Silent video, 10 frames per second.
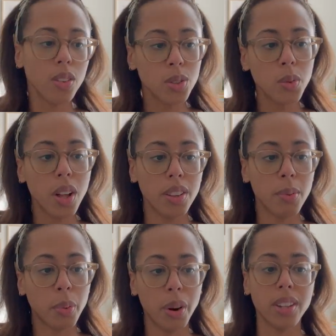too well the
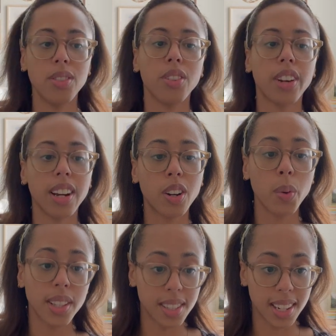importance you grant
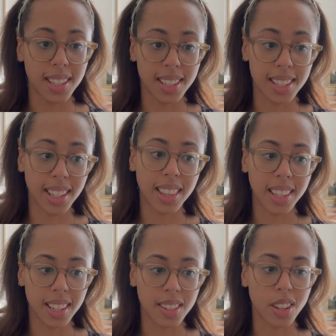coincidences like
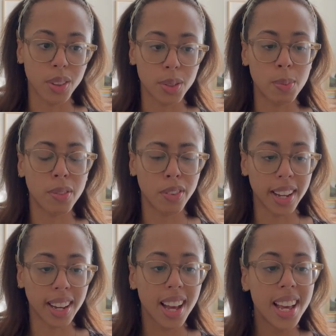these, although to be
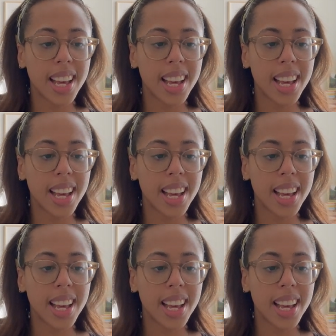frank,